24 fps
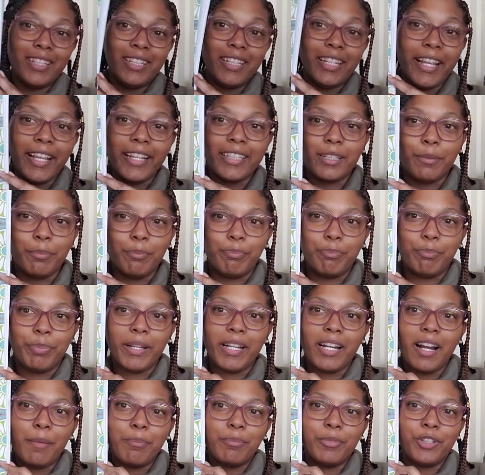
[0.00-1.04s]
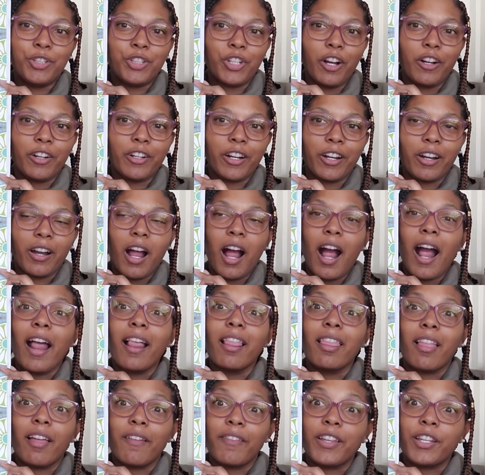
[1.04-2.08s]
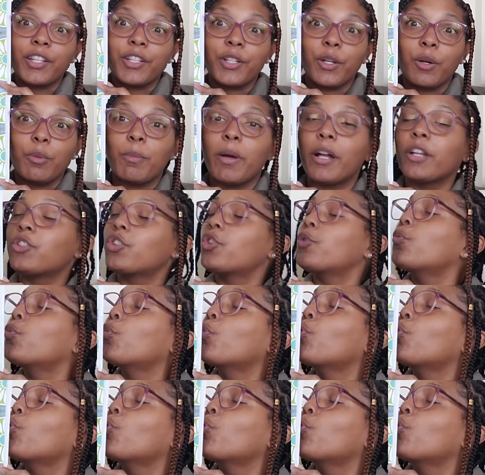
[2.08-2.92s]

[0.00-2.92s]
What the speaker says: this beat up junker. I love it so much.